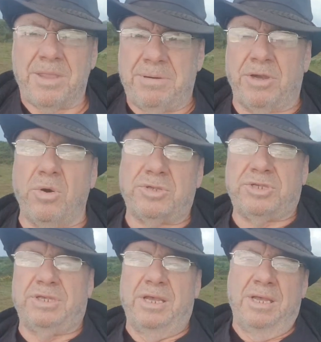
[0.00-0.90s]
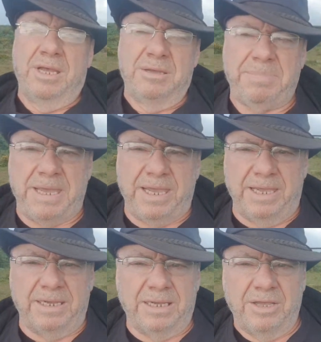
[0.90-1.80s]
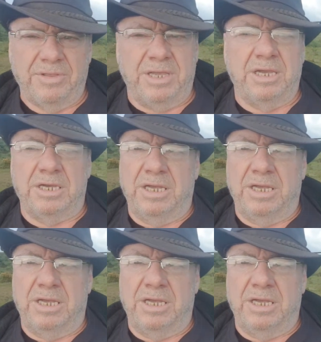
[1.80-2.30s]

But of course, being the